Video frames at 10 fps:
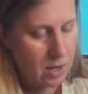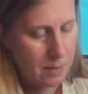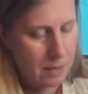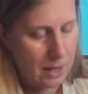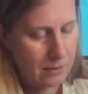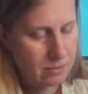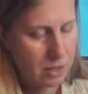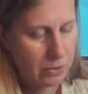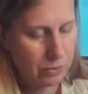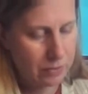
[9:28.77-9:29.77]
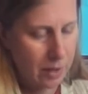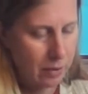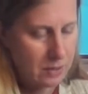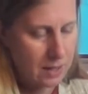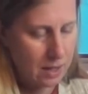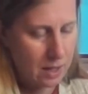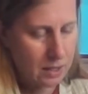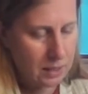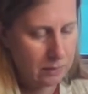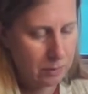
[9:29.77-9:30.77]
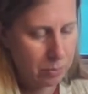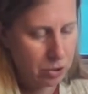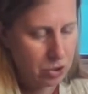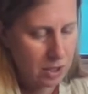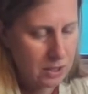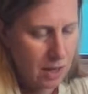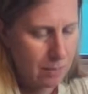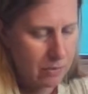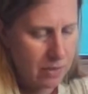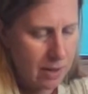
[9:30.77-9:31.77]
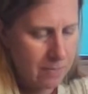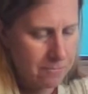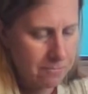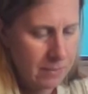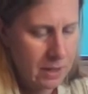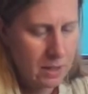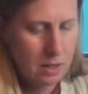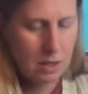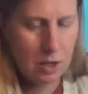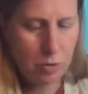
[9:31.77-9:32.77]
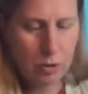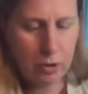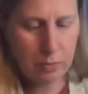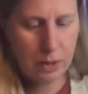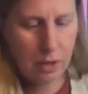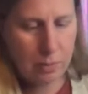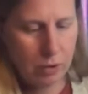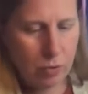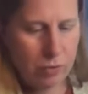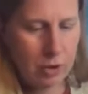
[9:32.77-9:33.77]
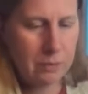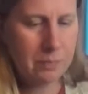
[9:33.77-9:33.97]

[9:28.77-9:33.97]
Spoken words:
Might have some other flowers that kind of even push on top of them. Go a little bit up and over.